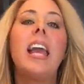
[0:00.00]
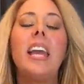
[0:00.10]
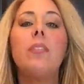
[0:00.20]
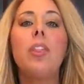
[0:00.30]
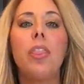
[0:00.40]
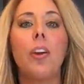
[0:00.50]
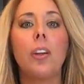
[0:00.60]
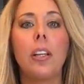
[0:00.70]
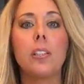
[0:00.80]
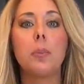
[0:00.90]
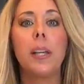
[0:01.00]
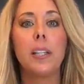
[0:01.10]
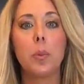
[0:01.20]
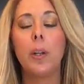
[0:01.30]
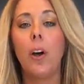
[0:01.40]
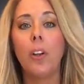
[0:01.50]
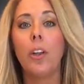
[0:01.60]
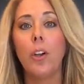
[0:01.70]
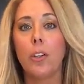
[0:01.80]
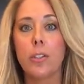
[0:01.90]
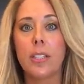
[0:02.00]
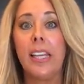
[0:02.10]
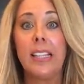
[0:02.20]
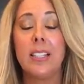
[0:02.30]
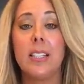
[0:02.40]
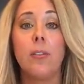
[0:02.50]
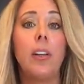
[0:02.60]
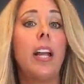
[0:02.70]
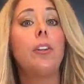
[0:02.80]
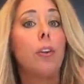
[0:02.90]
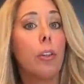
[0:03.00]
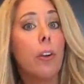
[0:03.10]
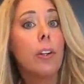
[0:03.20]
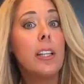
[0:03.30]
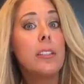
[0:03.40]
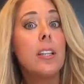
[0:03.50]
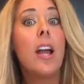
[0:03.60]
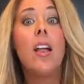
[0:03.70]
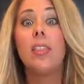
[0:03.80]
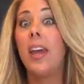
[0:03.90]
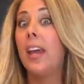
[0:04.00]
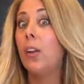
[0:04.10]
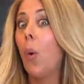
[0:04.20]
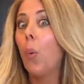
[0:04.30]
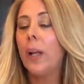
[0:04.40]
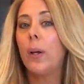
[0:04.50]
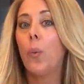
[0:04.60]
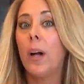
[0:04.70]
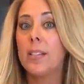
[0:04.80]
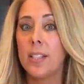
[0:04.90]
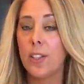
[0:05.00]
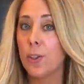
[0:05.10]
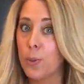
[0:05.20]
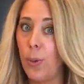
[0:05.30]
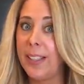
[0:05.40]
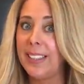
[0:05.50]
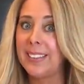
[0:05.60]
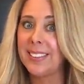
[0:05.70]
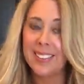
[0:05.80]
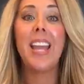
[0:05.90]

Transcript: even 30s, because we all know your skin is different in your 30s than what it was in your 20s.